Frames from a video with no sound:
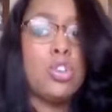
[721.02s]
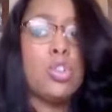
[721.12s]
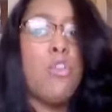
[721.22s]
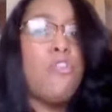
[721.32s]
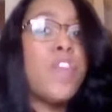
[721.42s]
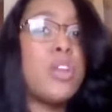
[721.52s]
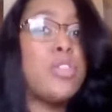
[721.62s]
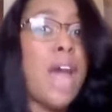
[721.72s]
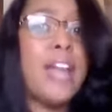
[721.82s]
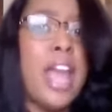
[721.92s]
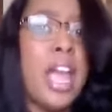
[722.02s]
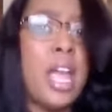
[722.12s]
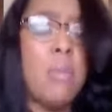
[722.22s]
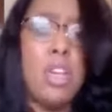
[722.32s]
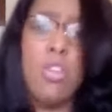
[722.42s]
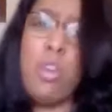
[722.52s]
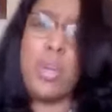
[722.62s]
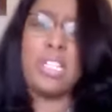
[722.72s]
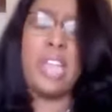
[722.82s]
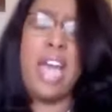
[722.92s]
to fear thy name. You hear
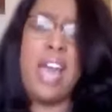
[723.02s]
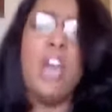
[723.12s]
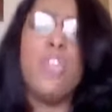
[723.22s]
what he said?